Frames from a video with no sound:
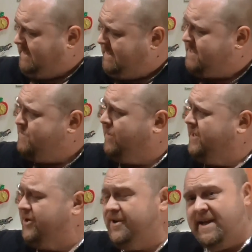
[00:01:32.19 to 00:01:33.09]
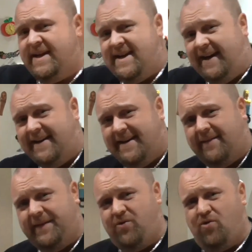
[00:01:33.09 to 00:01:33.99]
Tasting pretty good. I didn't
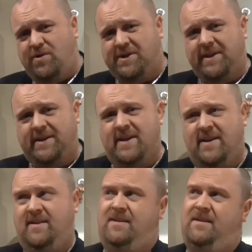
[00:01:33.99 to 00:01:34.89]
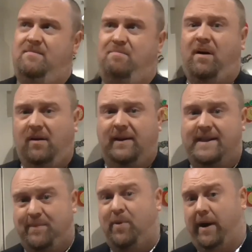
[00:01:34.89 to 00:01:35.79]
have any roasted
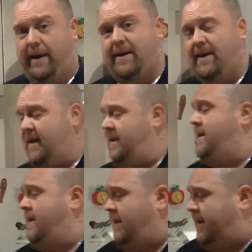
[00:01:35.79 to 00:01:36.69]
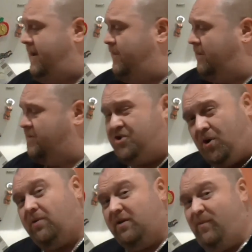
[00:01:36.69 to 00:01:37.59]
barley to put in it, but there was
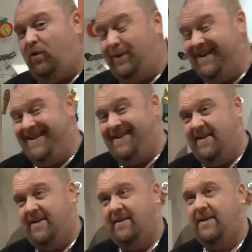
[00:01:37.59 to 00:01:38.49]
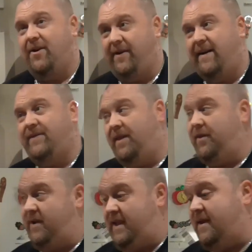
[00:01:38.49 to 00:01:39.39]
chocolate malt went in, Carafa
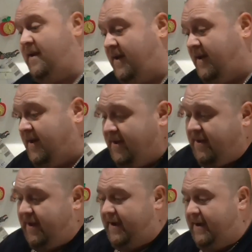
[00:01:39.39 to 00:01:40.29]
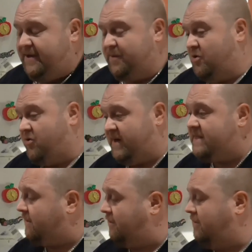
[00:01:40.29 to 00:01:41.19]
3, some
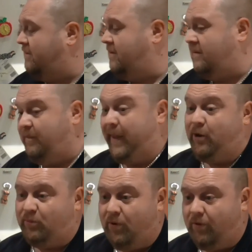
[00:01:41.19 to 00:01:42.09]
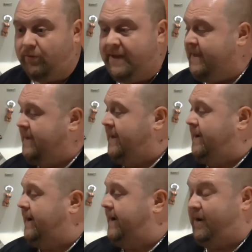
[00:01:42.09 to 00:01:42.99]
crystal, pale malt,
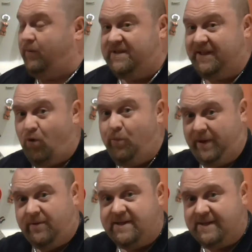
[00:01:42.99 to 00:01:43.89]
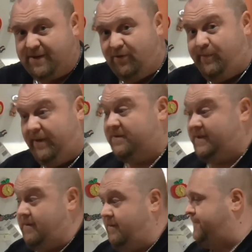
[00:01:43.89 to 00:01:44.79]
and obviously oatmeal because it's an oatmeal
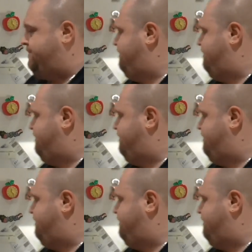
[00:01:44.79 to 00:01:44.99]
stout.